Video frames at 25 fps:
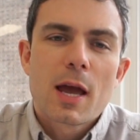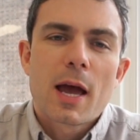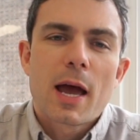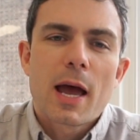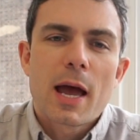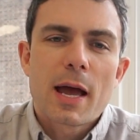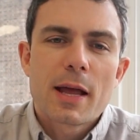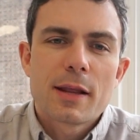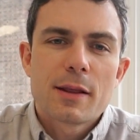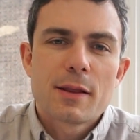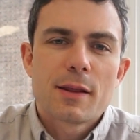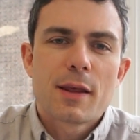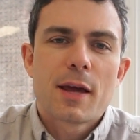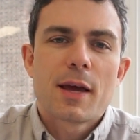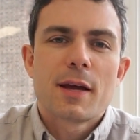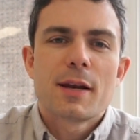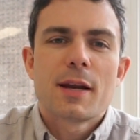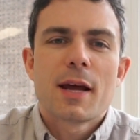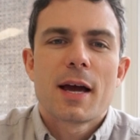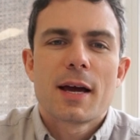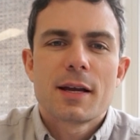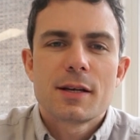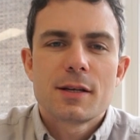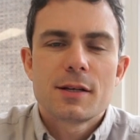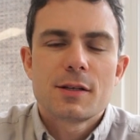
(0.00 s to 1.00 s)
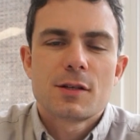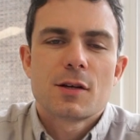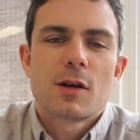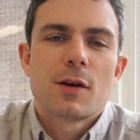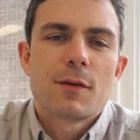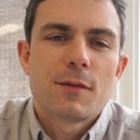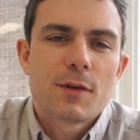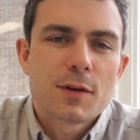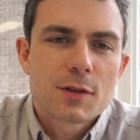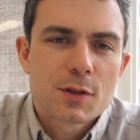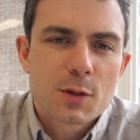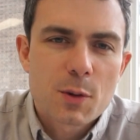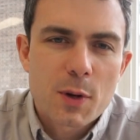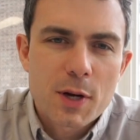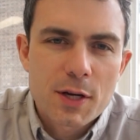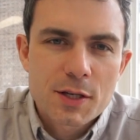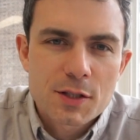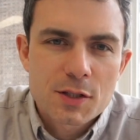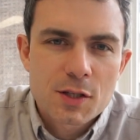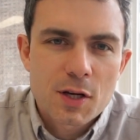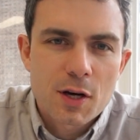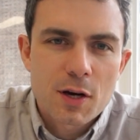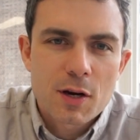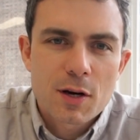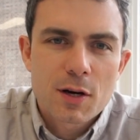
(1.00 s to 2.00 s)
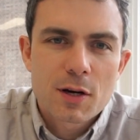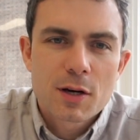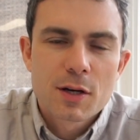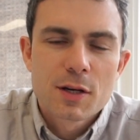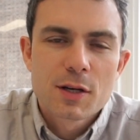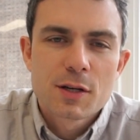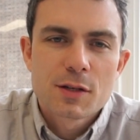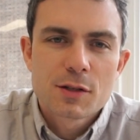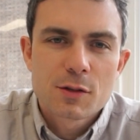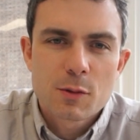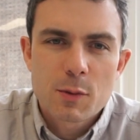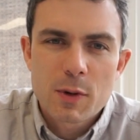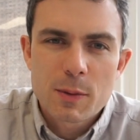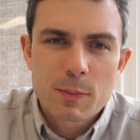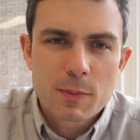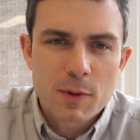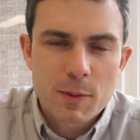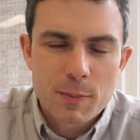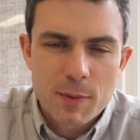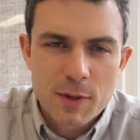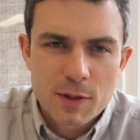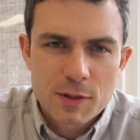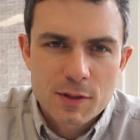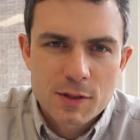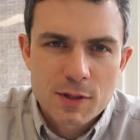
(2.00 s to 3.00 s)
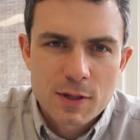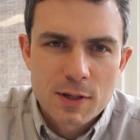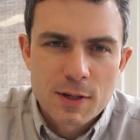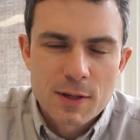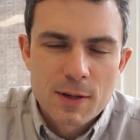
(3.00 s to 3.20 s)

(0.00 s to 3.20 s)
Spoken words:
and then hand it over to HR to implement.